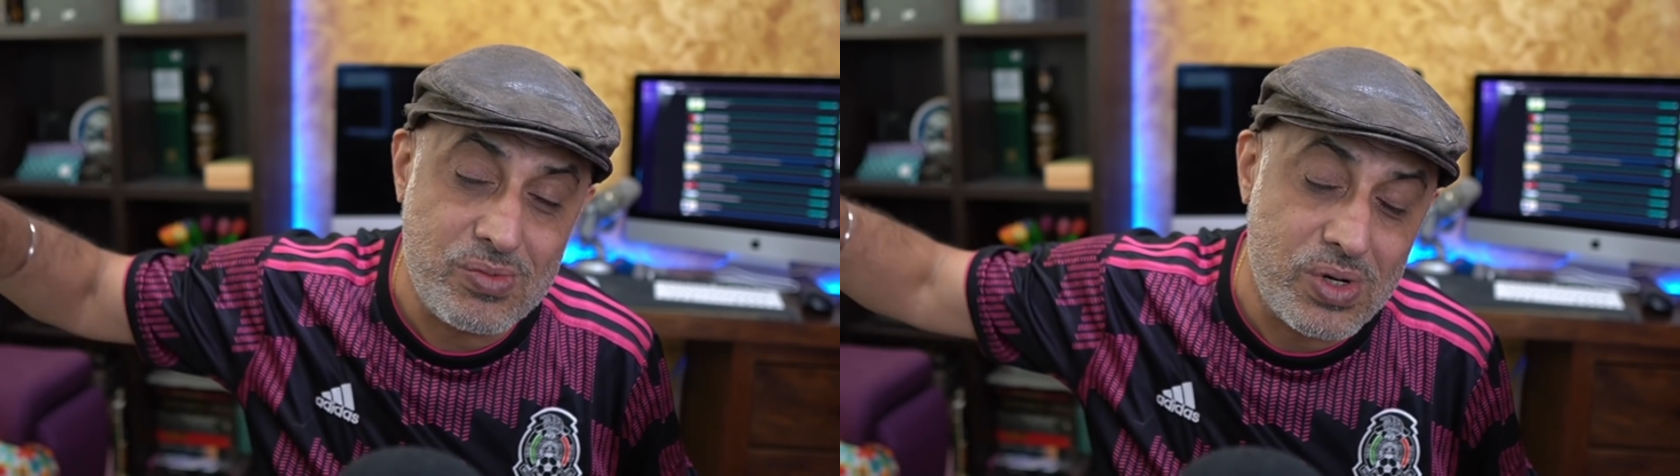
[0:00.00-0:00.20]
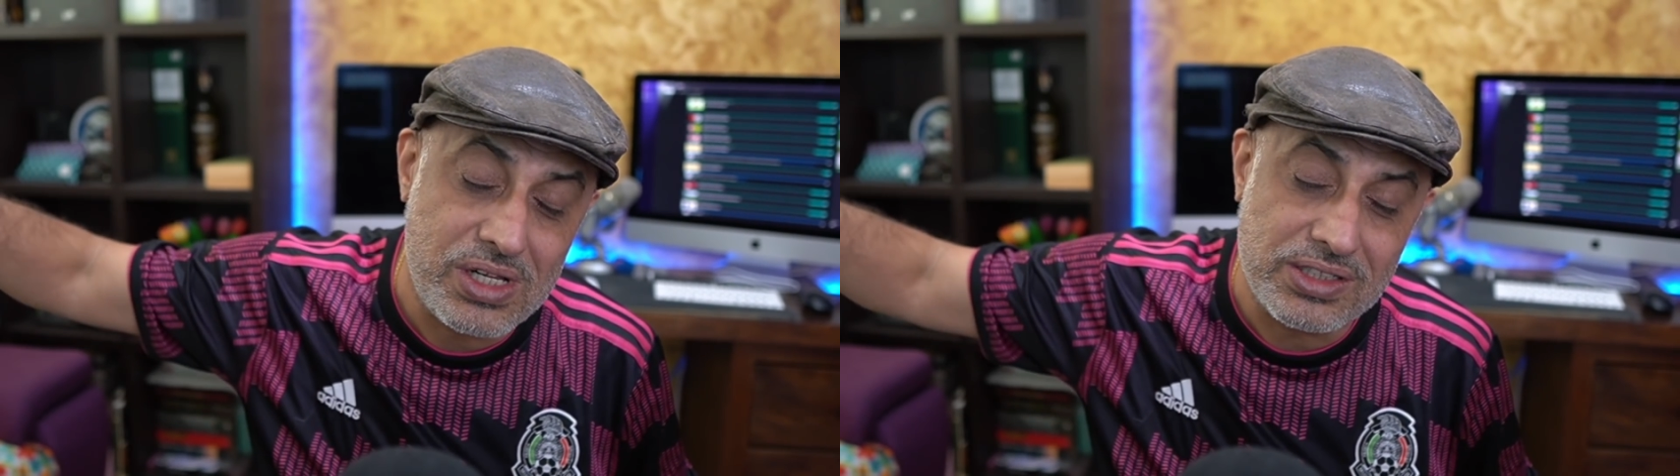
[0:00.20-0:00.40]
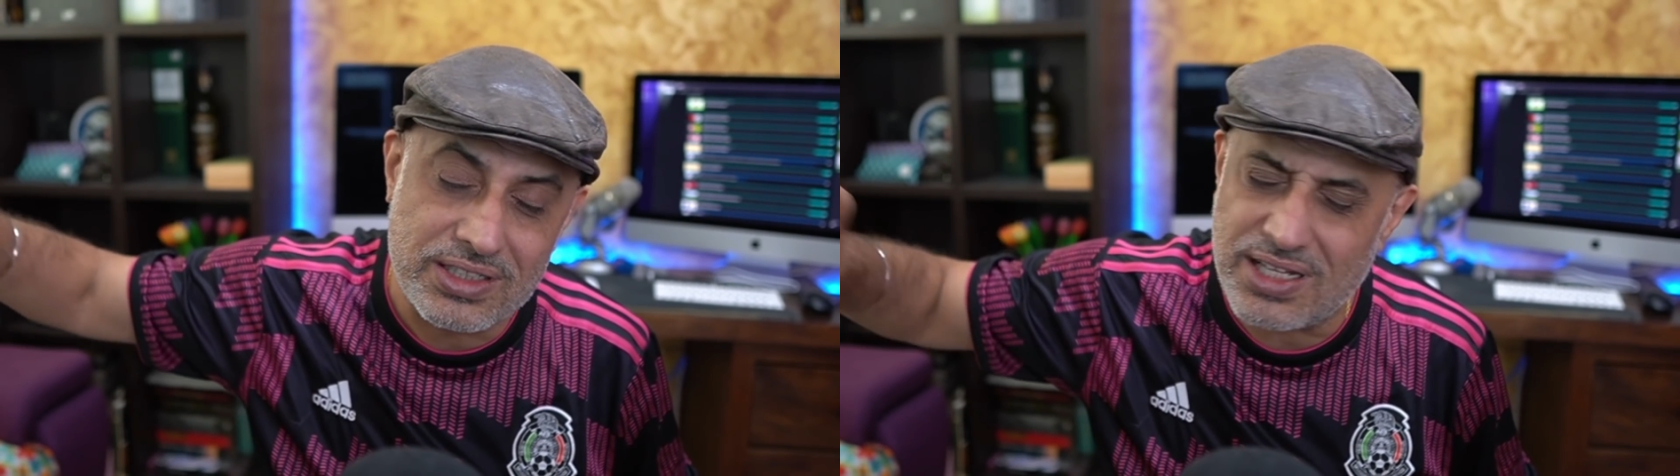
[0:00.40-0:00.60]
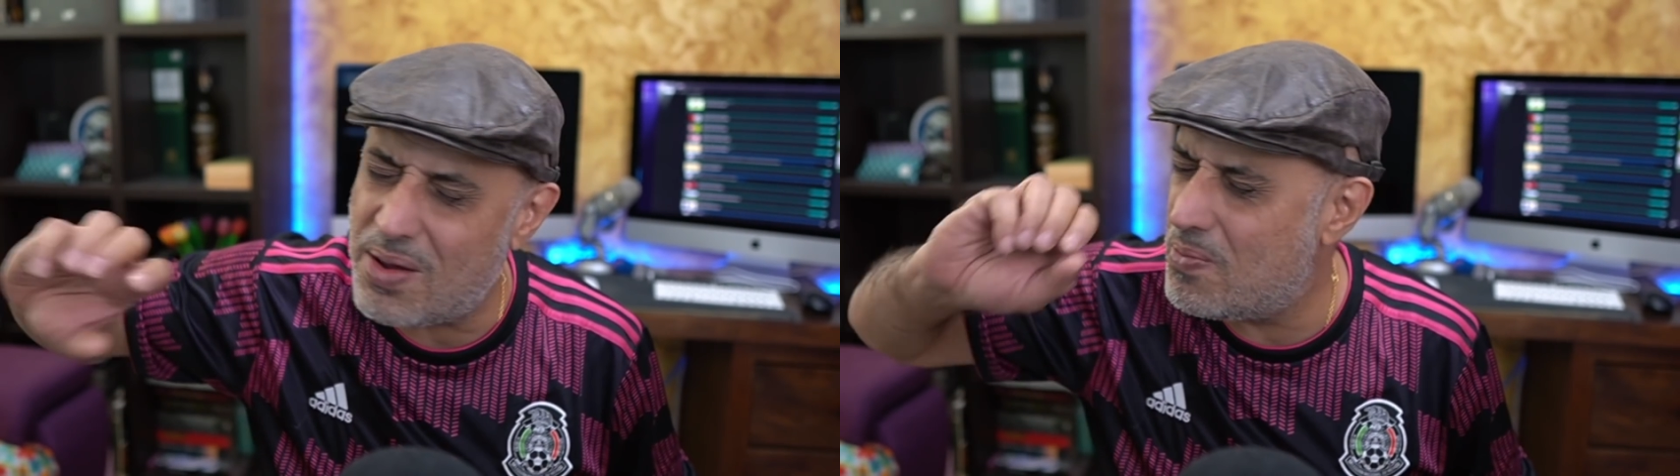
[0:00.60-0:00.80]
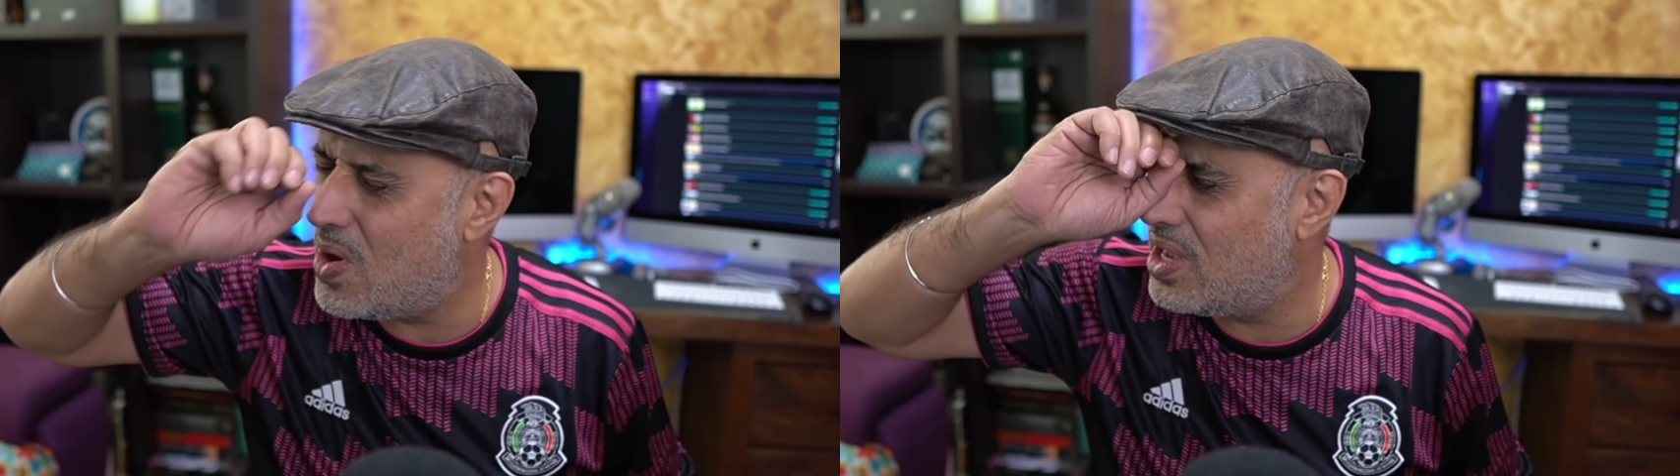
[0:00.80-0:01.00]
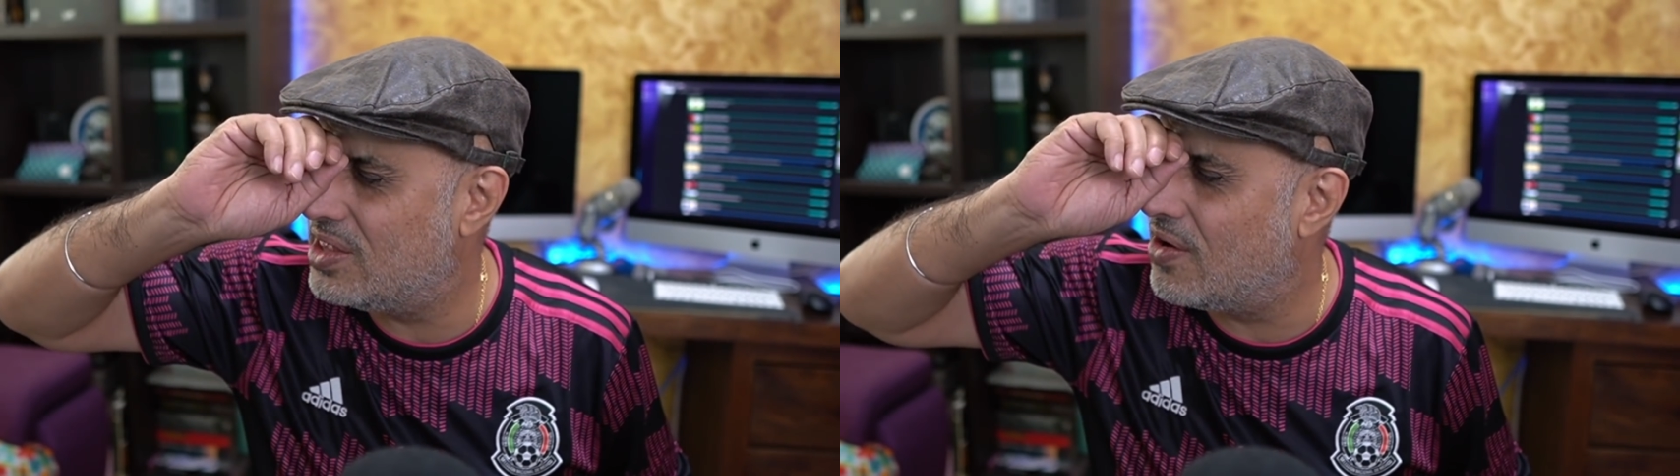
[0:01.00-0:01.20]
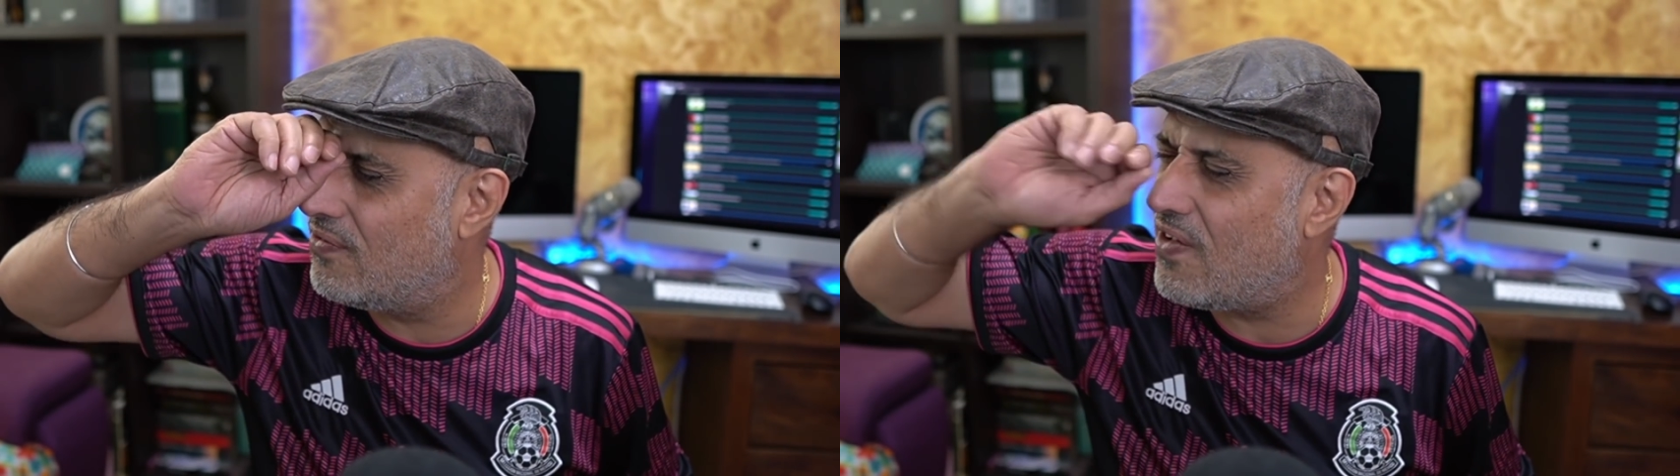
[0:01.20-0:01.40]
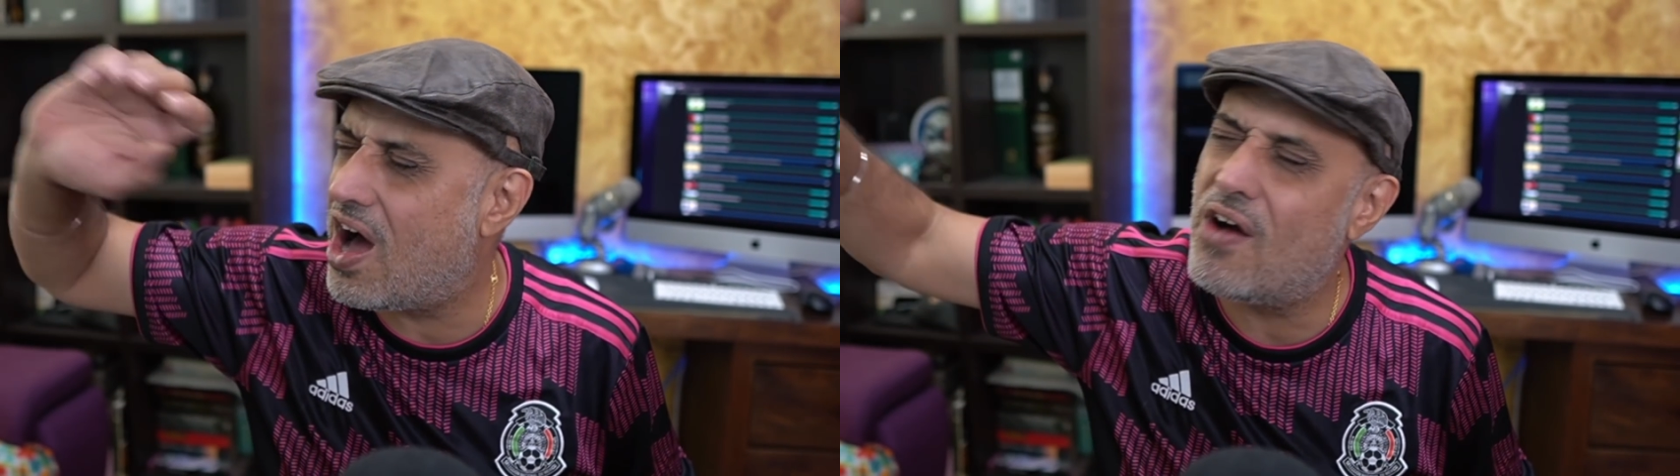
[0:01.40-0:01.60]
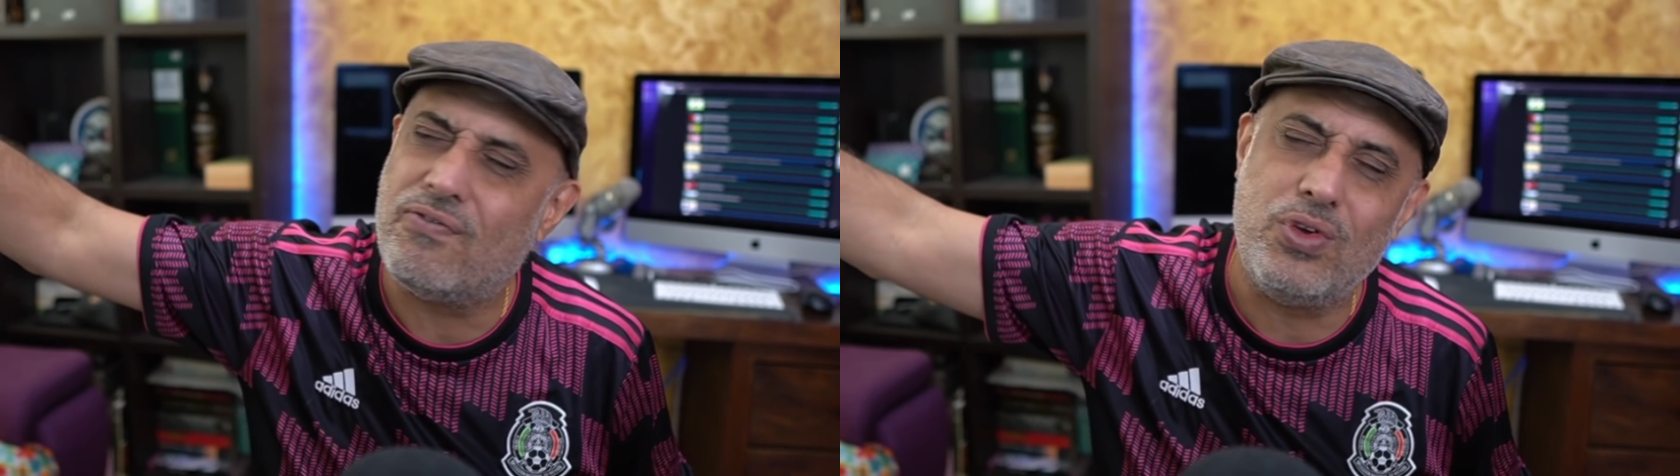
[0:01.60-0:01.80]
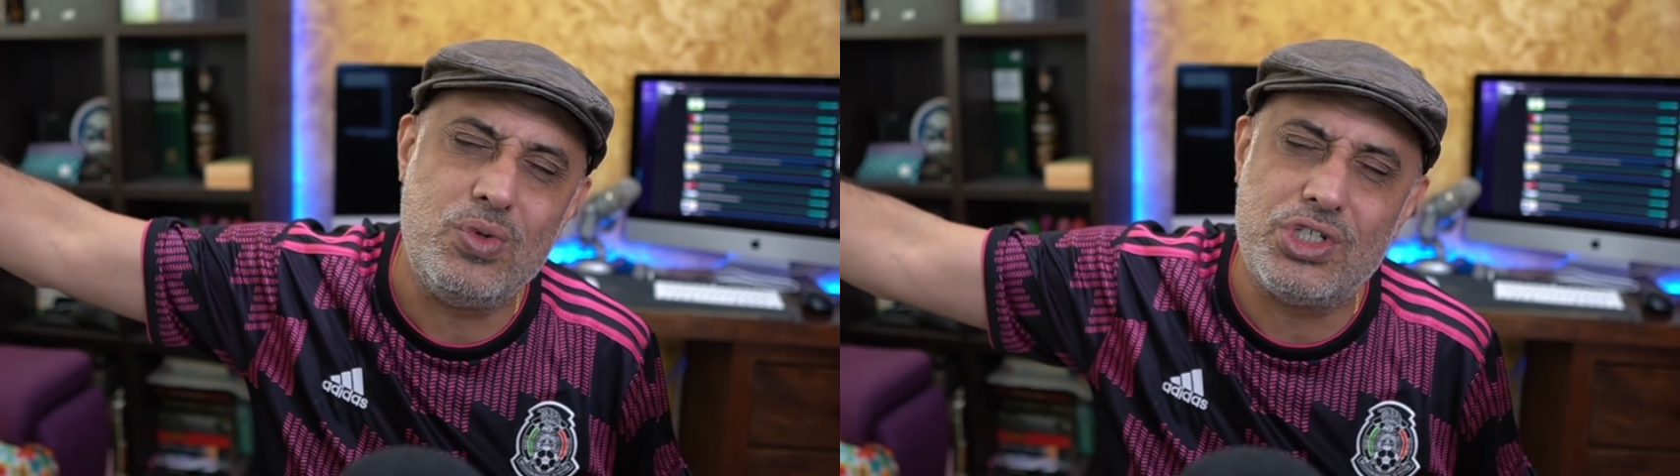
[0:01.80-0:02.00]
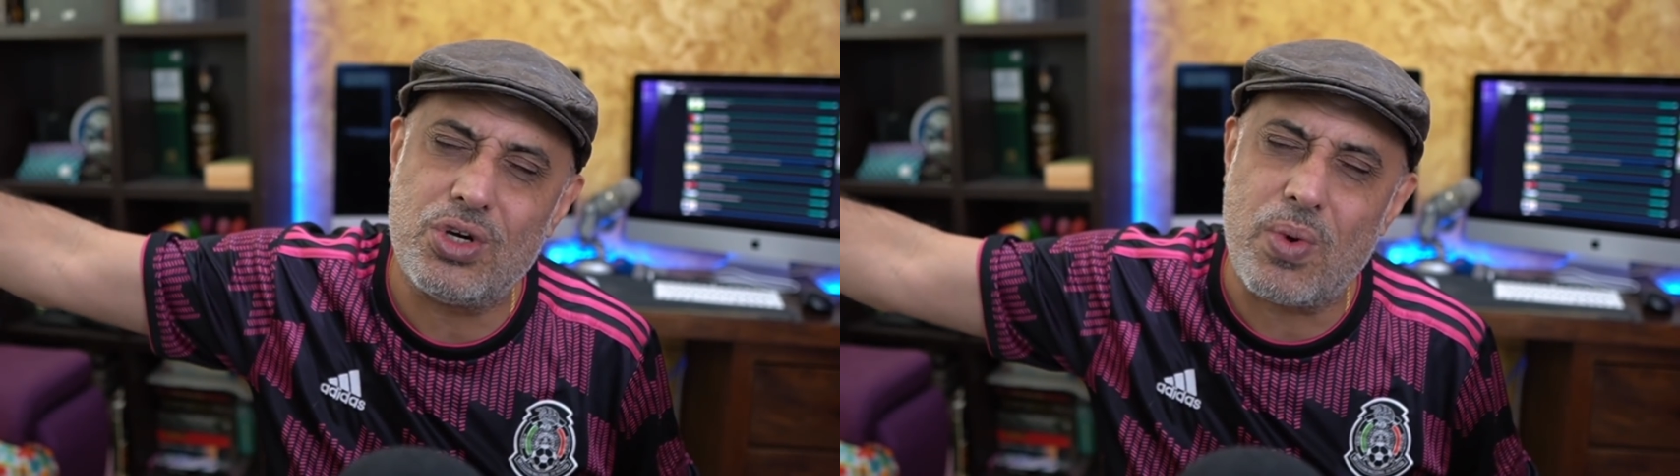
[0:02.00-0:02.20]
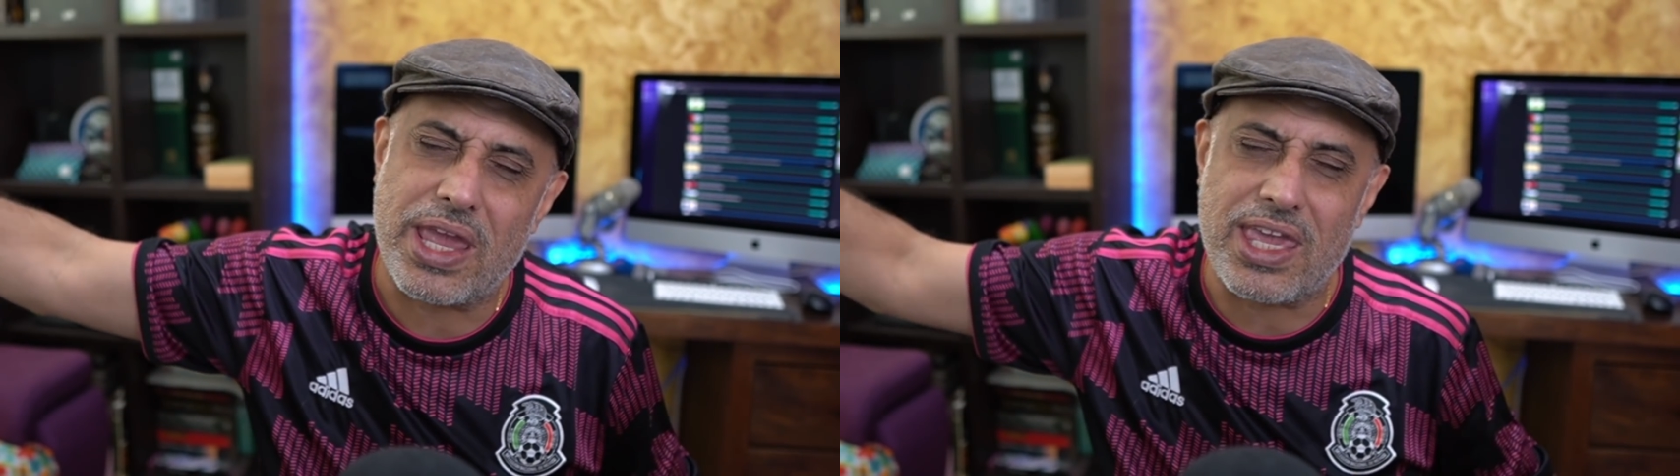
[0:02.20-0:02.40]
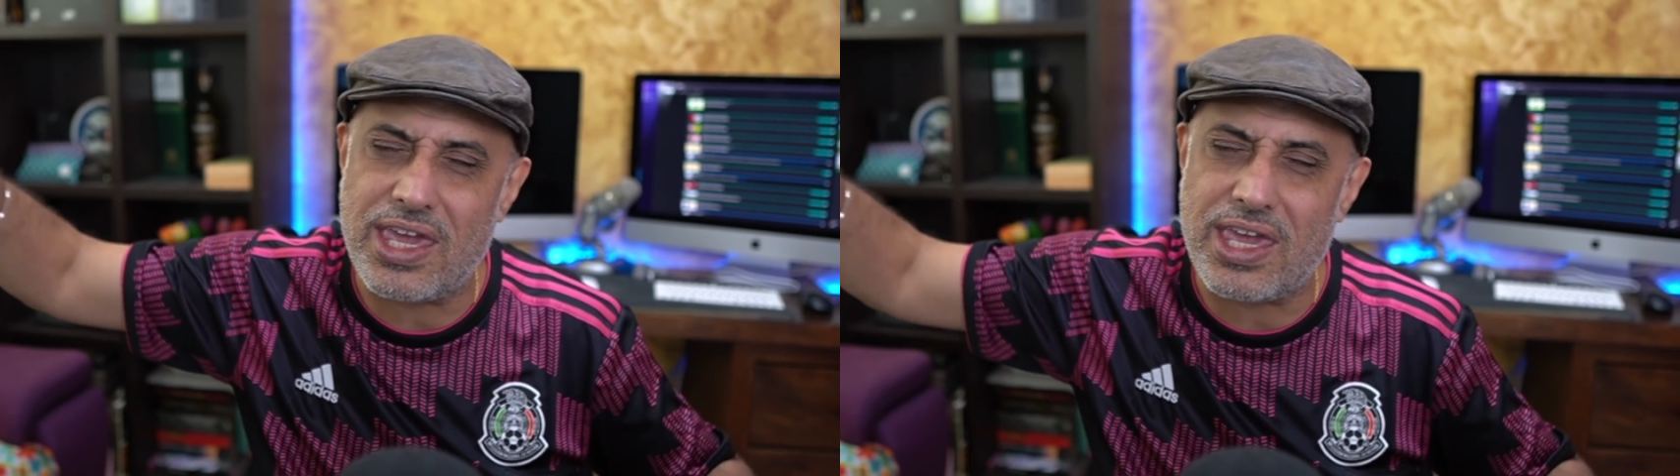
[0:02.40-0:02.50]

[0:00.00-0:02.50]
world somewhere in the far future where